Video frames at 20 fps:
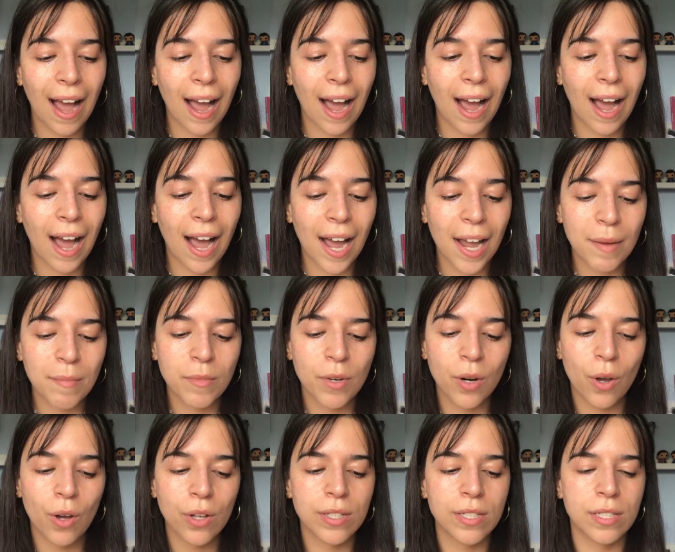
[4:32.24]
I'm
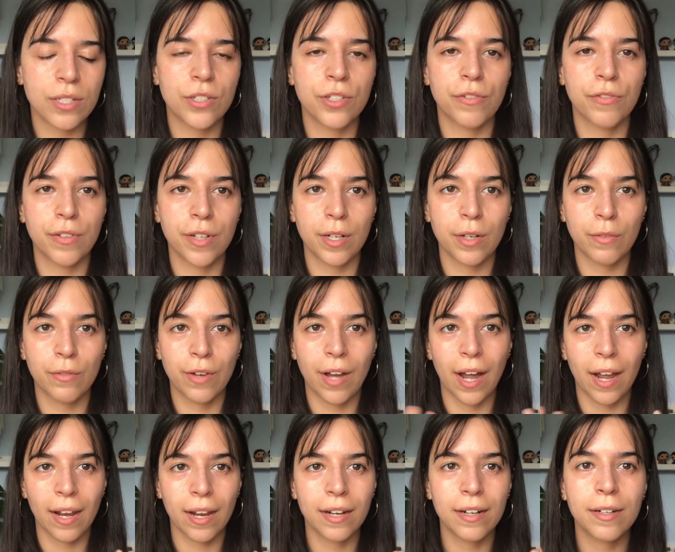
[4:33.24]
not such a fan of
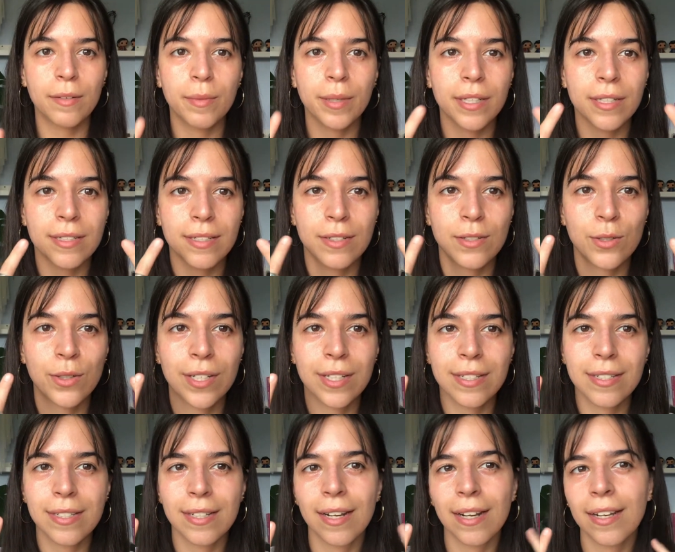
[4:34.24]
highlighter because, as you can
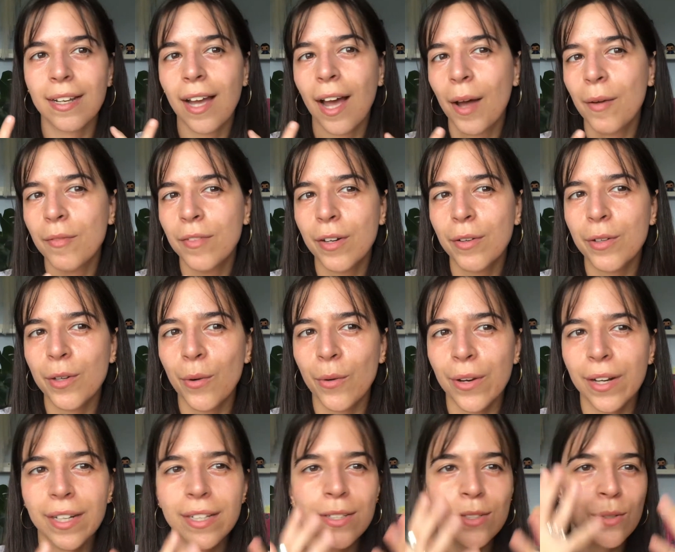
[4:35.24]
see, like I'm very
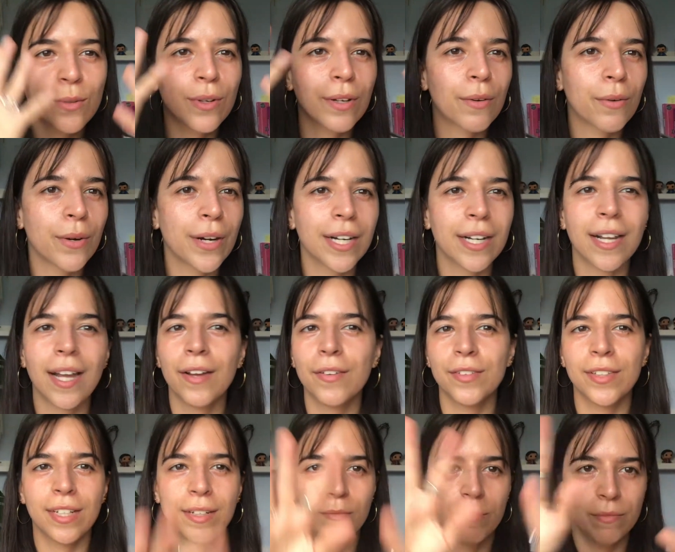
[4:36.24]
oily, so I already have
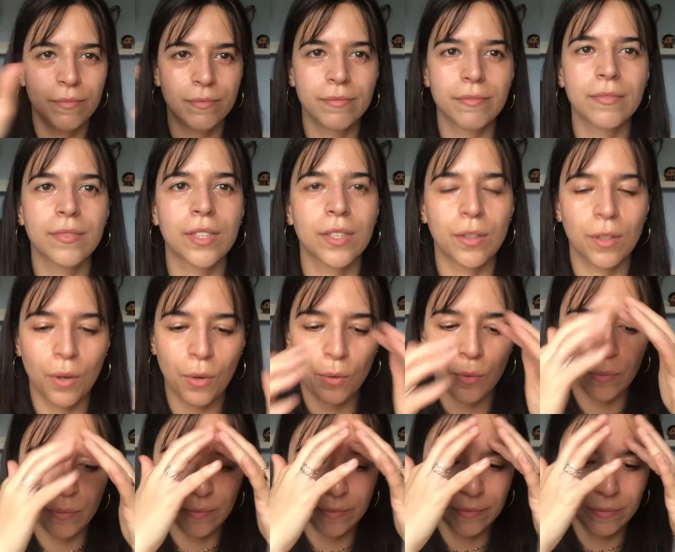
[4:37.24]
that
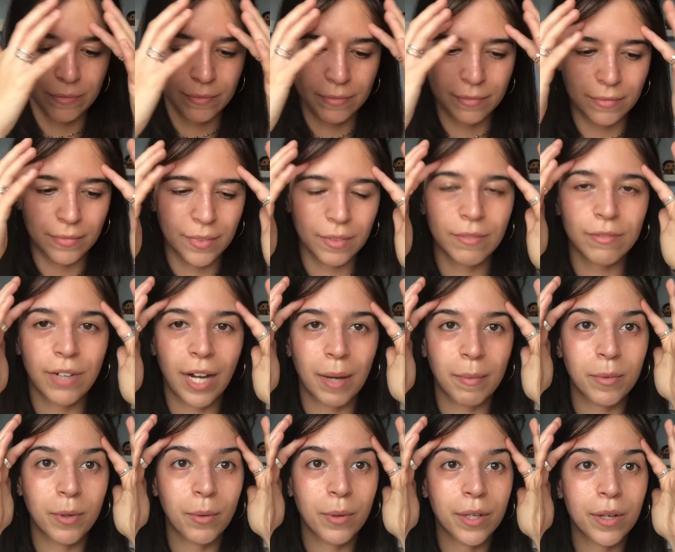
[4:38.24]
whole
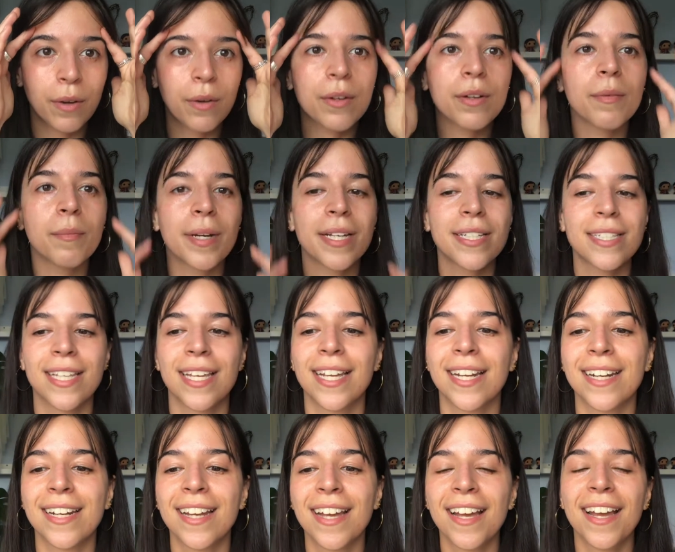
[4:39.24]
vibe going on my
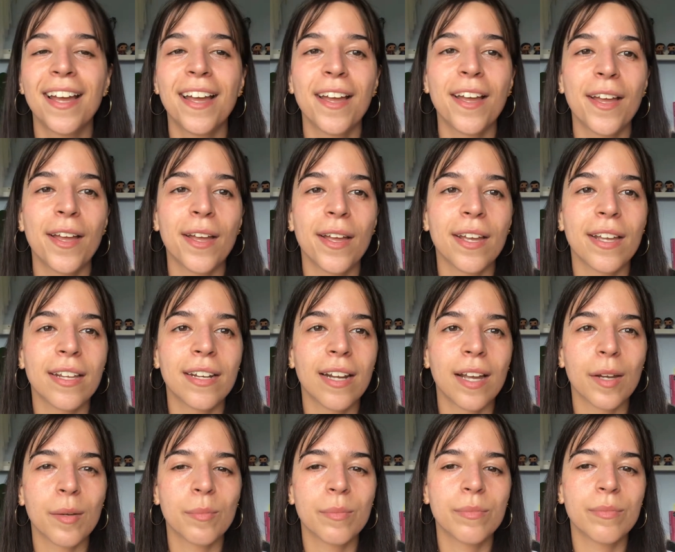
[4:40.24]
skin, and
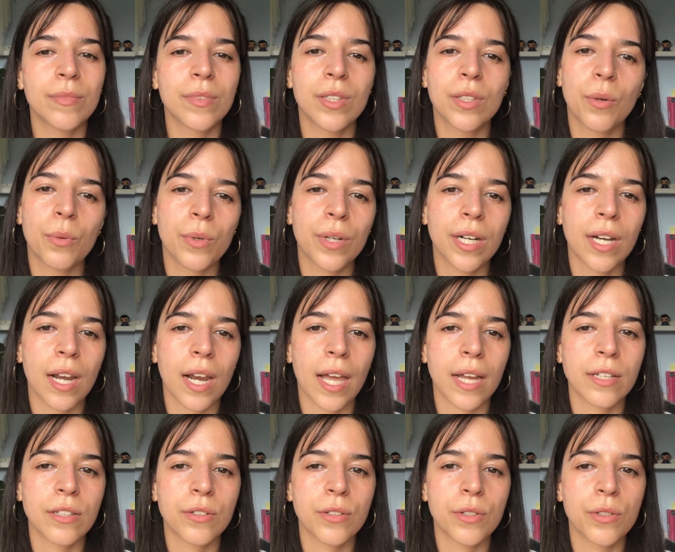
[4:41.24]
I don't really
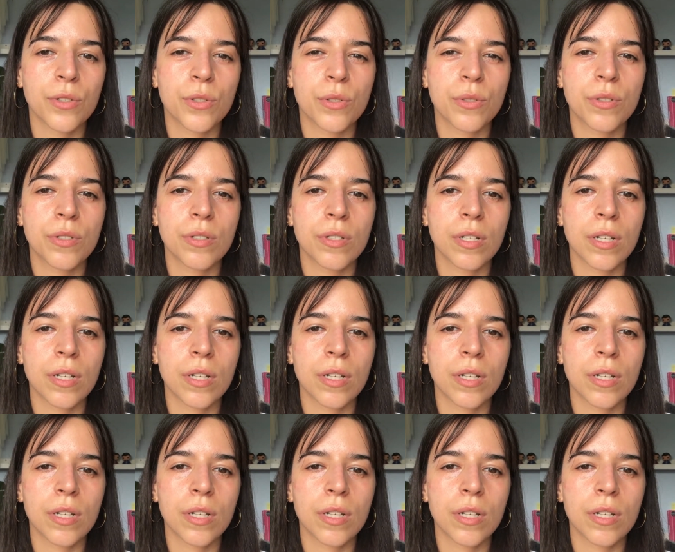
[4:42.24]
like to use